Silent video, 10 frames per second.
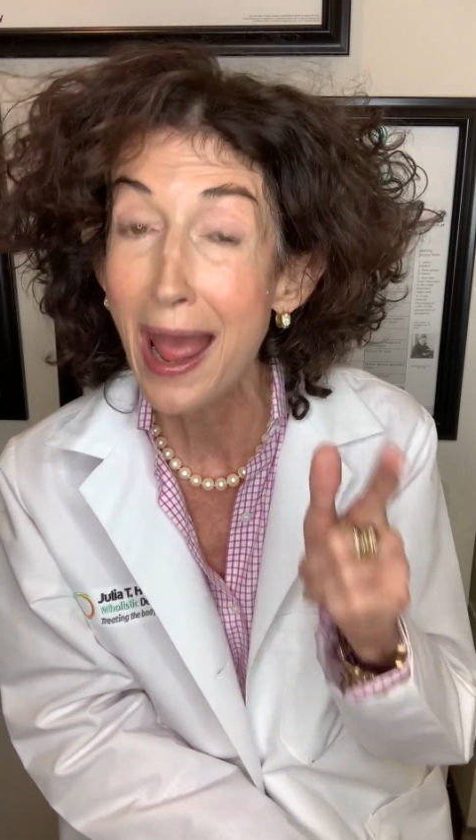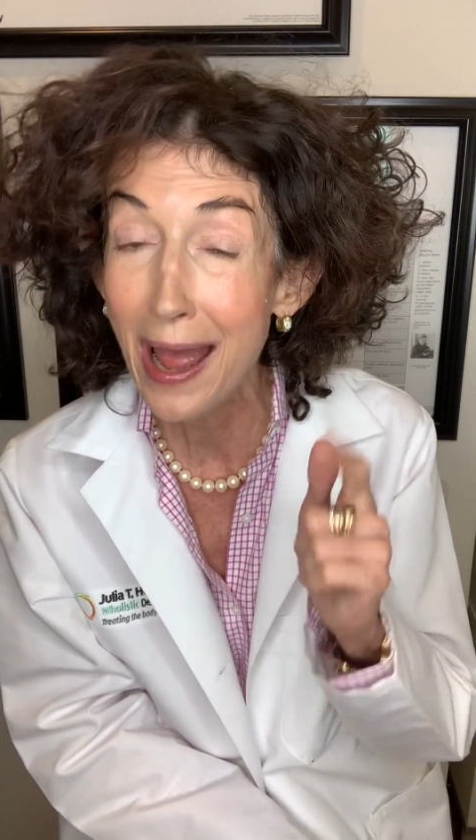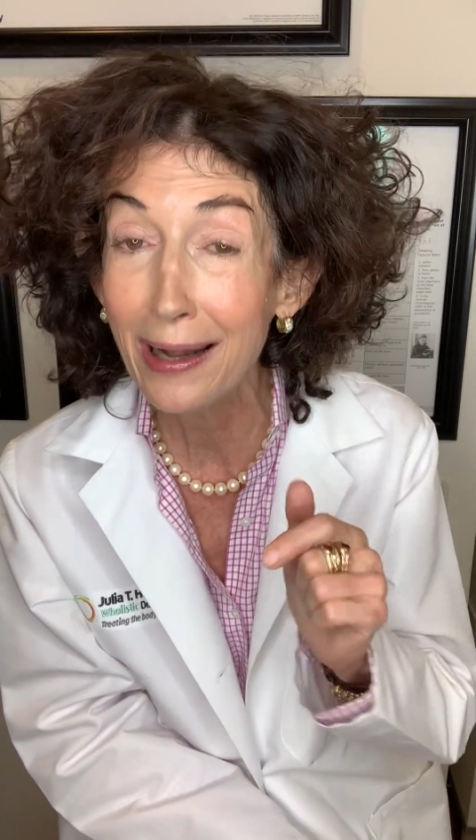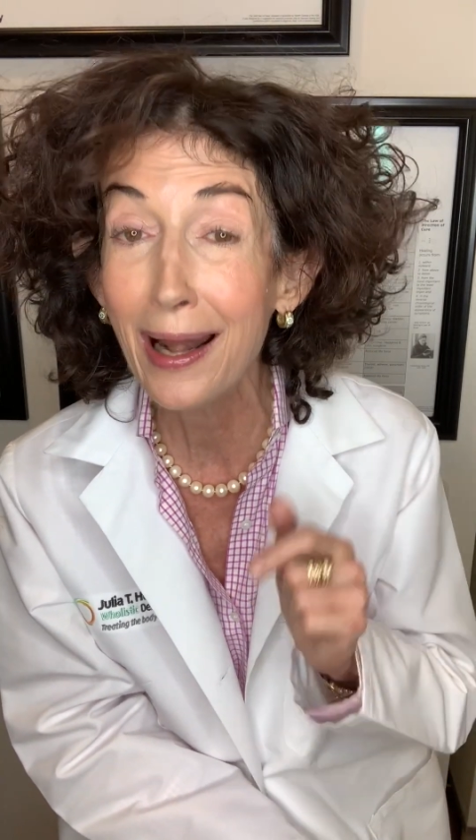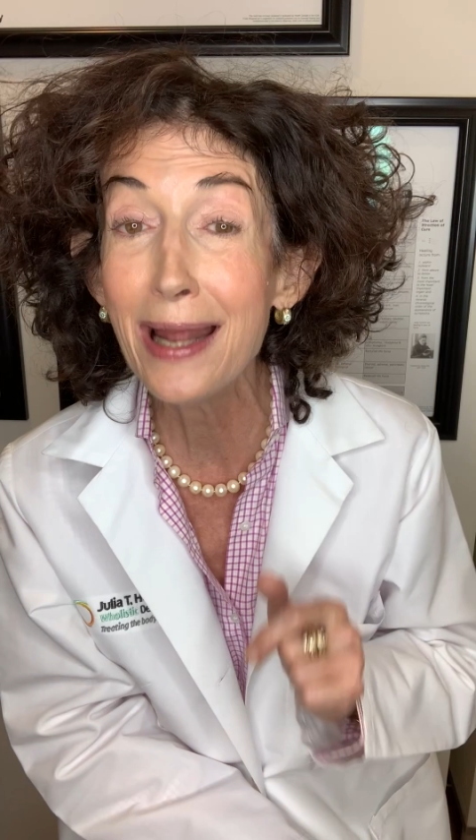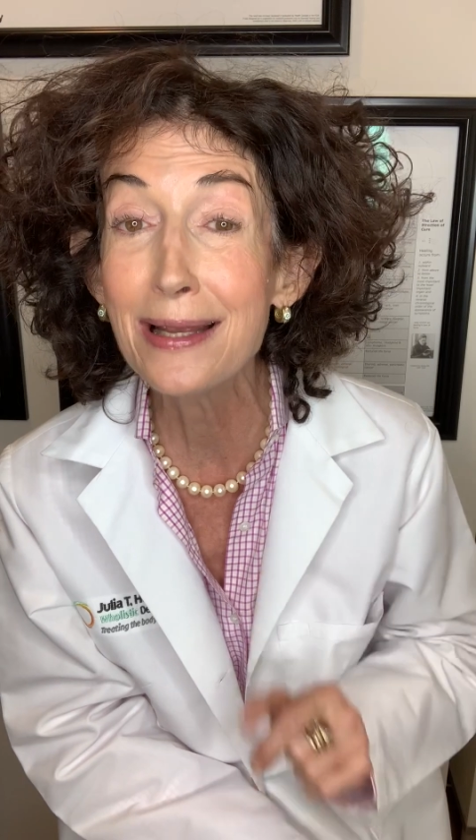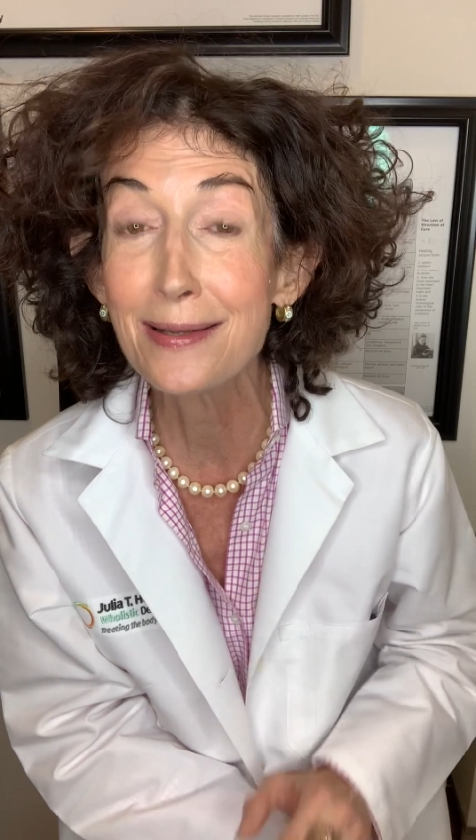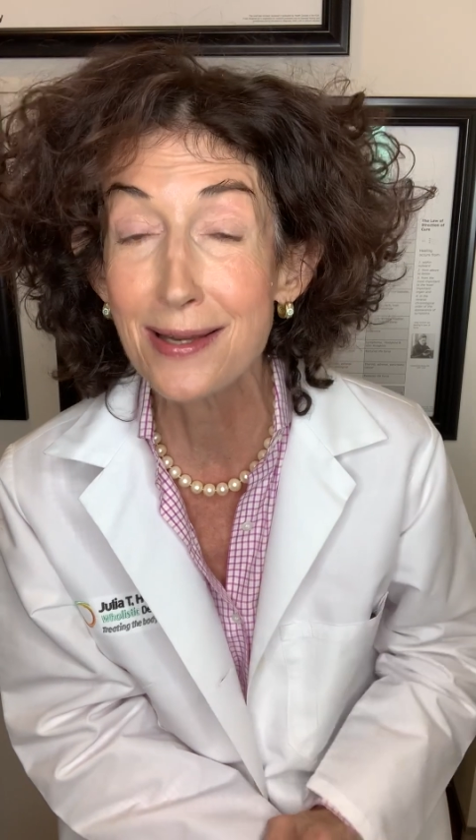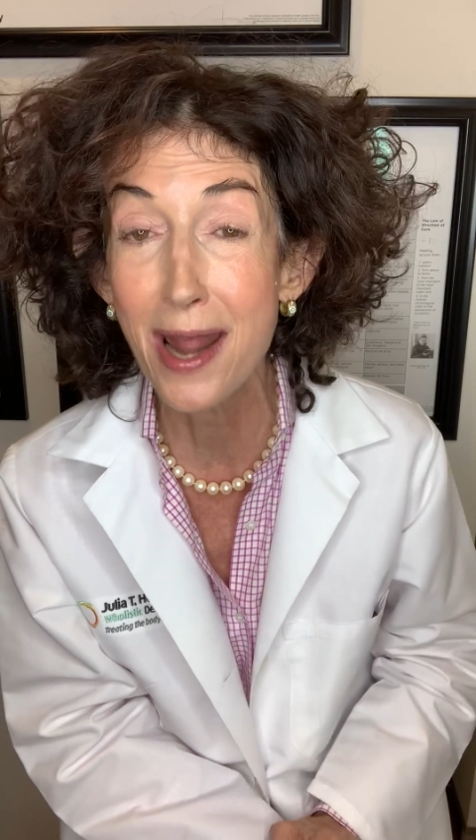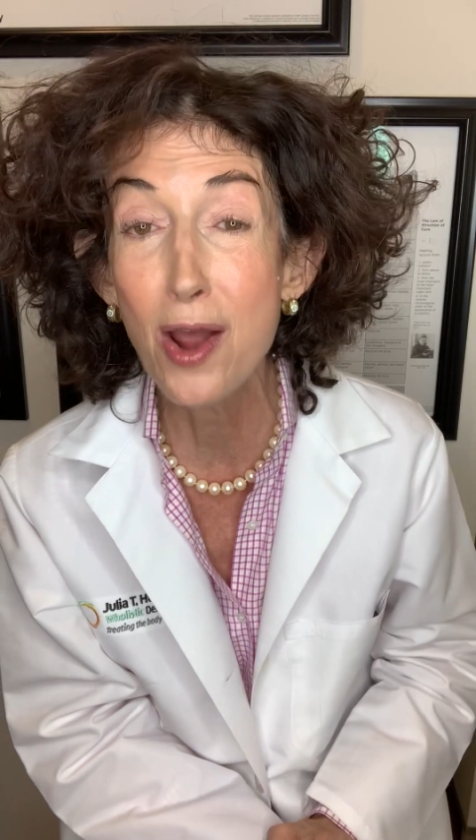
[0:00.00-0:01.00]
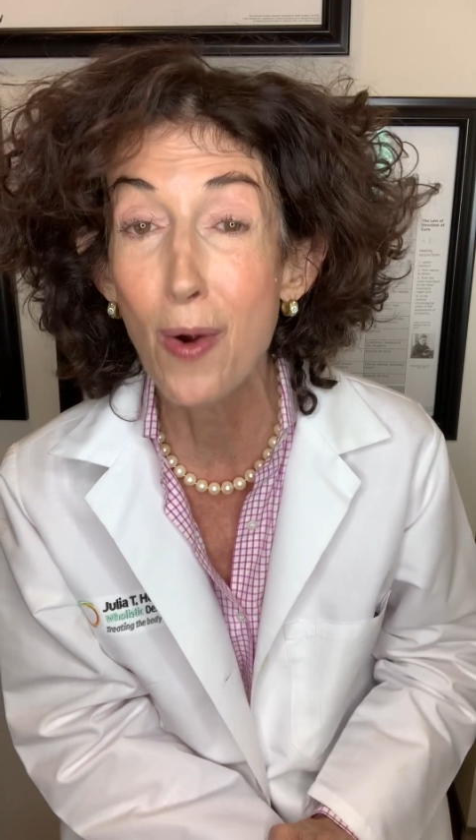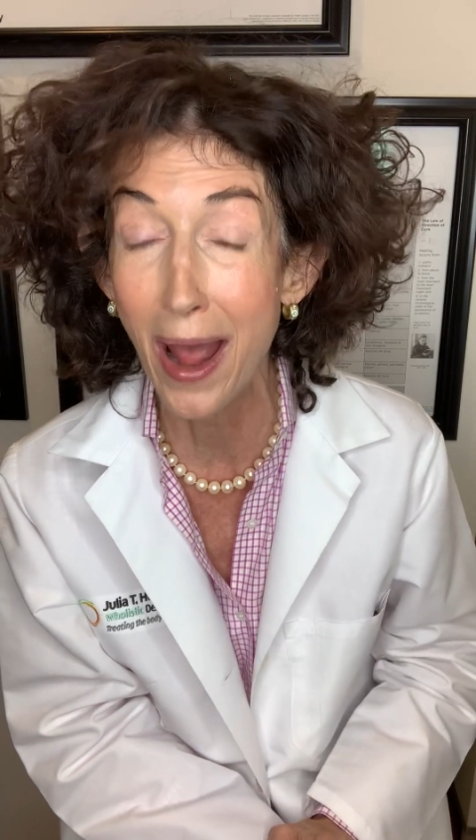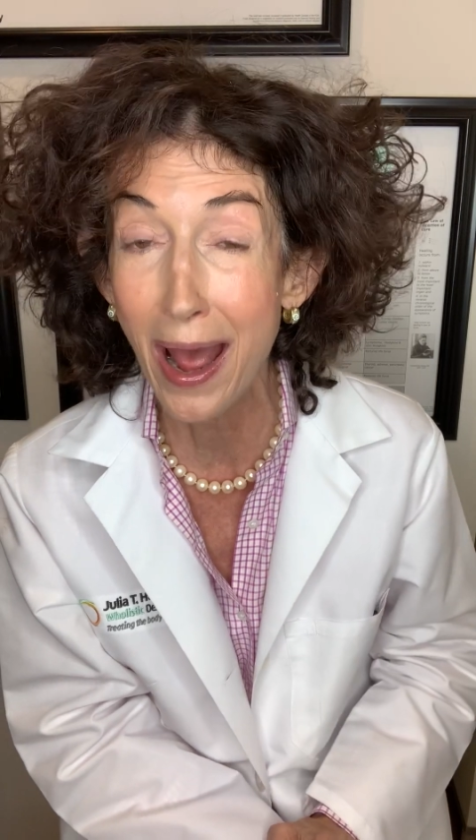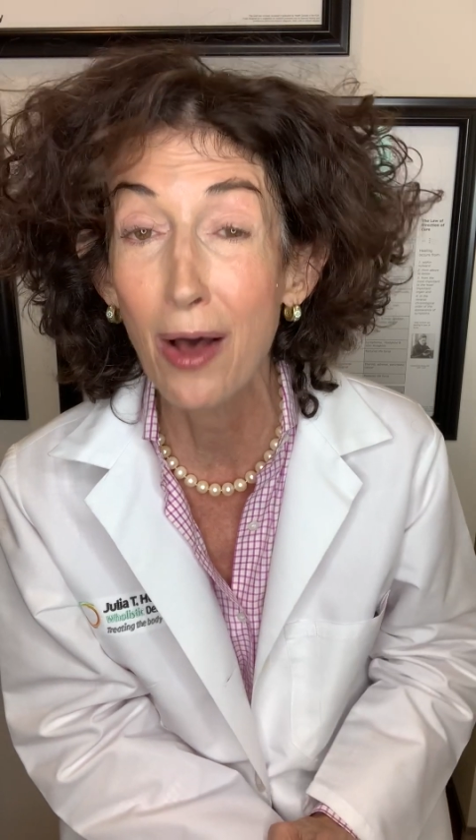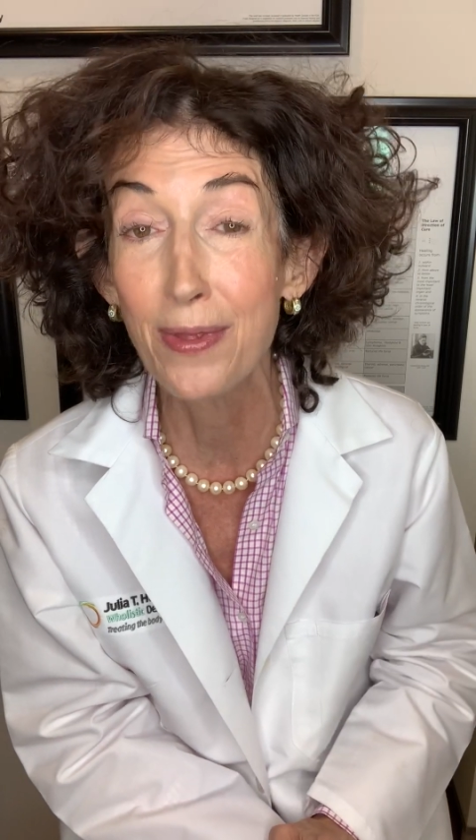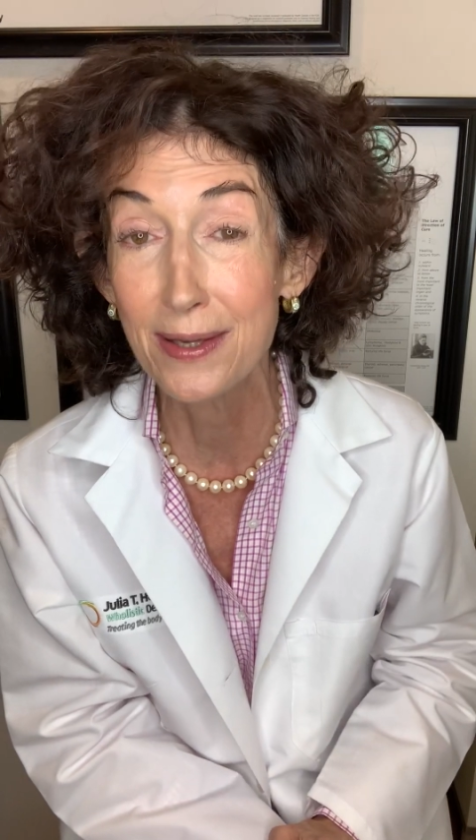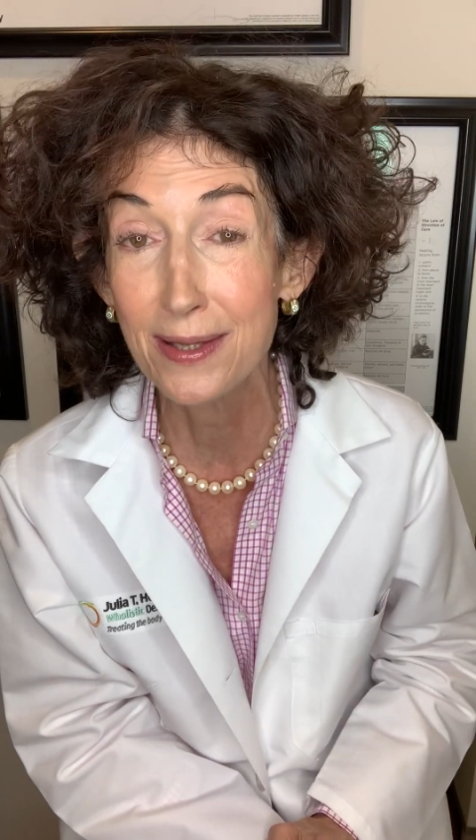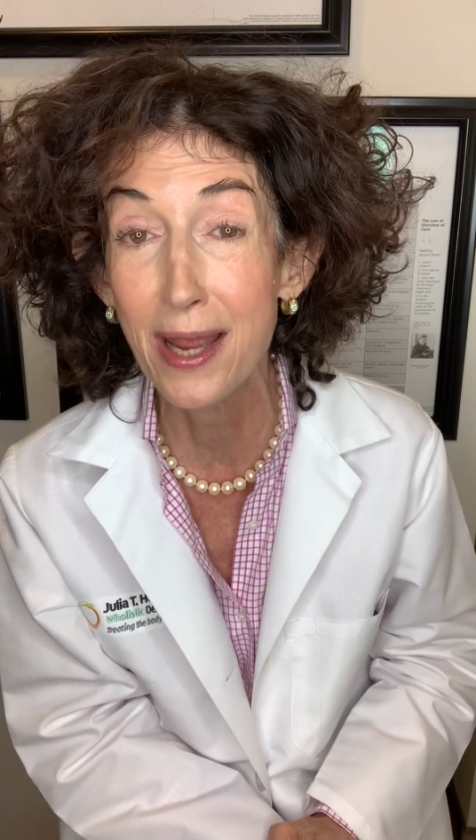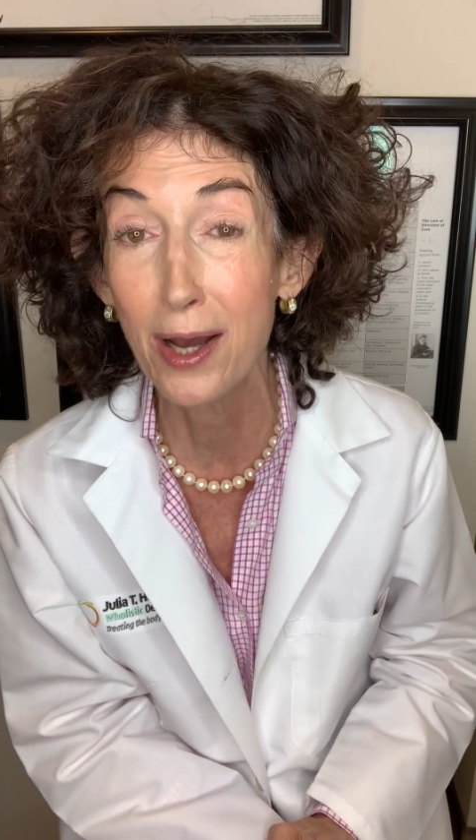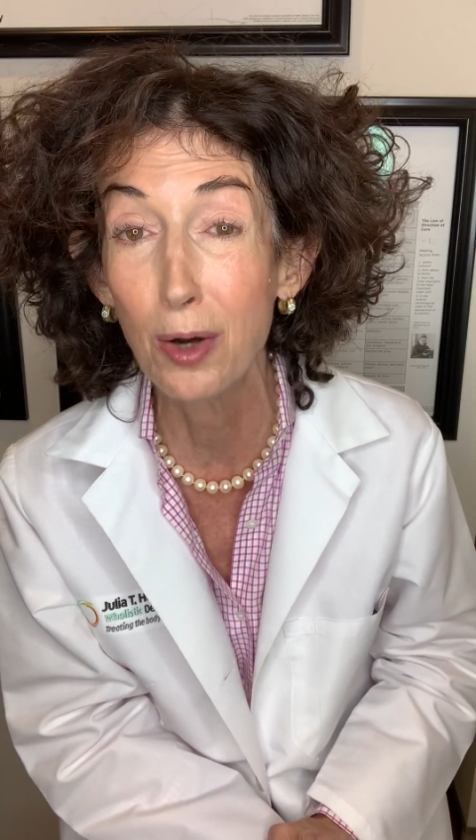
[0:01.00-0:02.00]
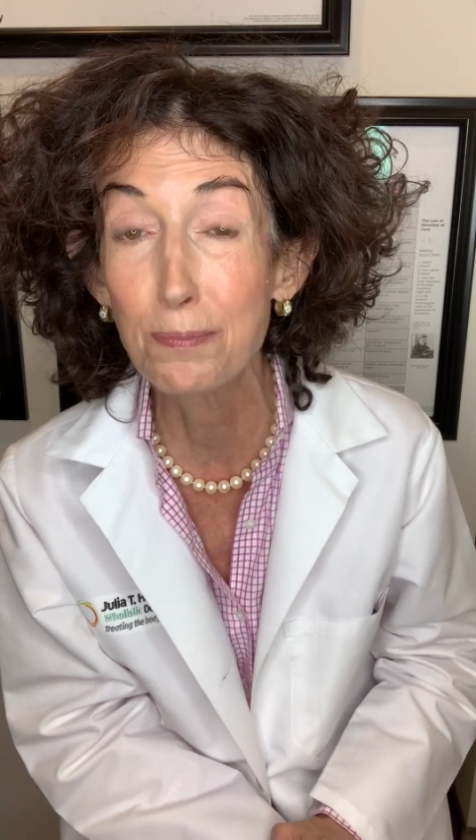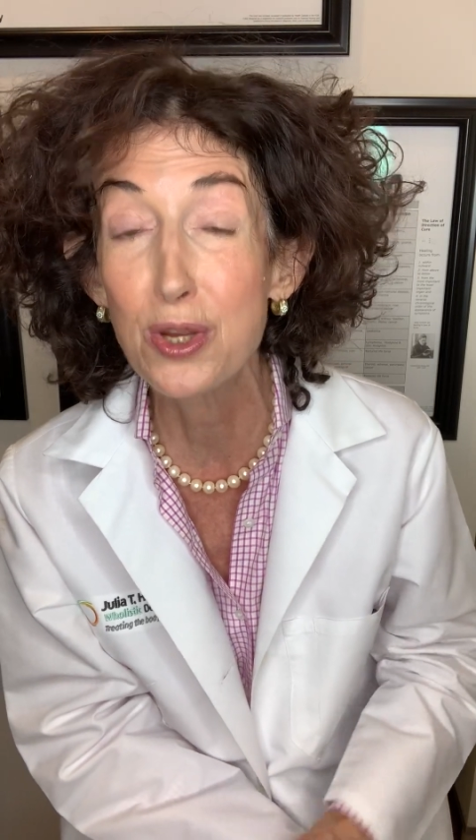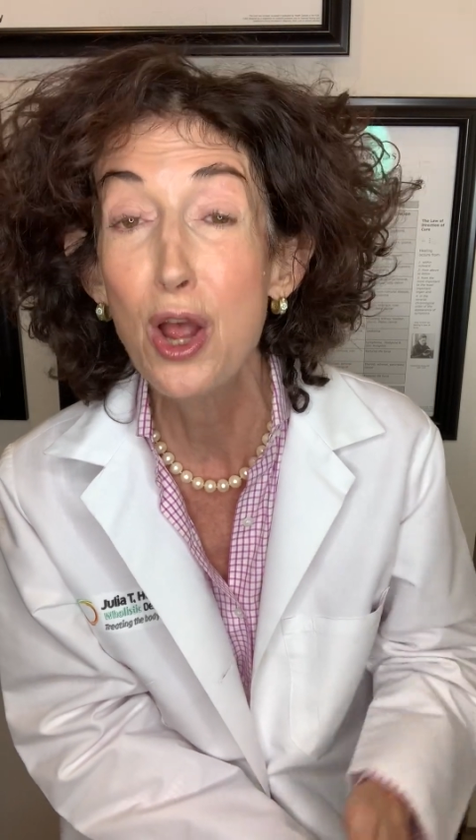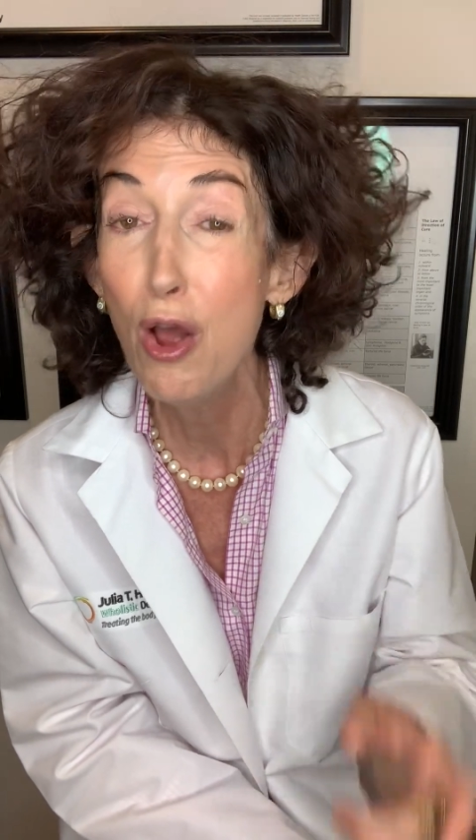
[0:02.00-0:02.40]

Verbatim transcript: And let us know how this helps